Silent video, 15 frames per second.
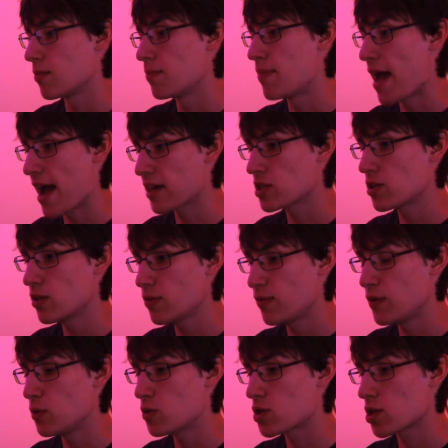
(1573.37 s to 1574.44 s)
Back to the
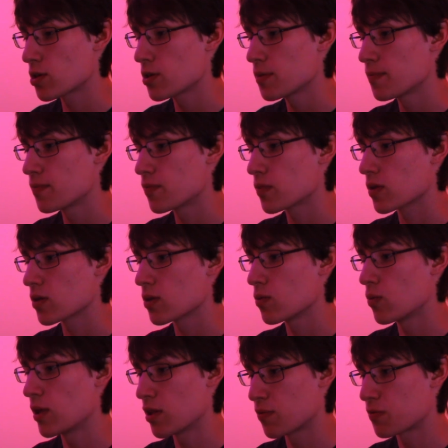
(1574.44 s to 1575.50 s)
Future,
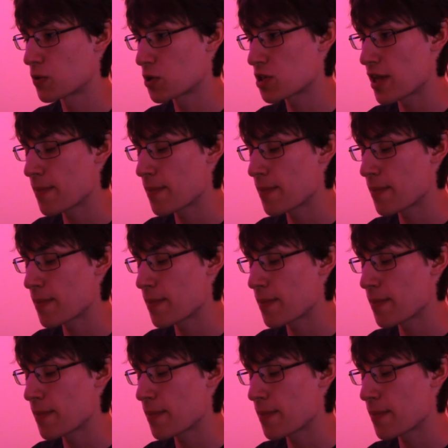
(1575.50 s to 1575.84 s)
when the first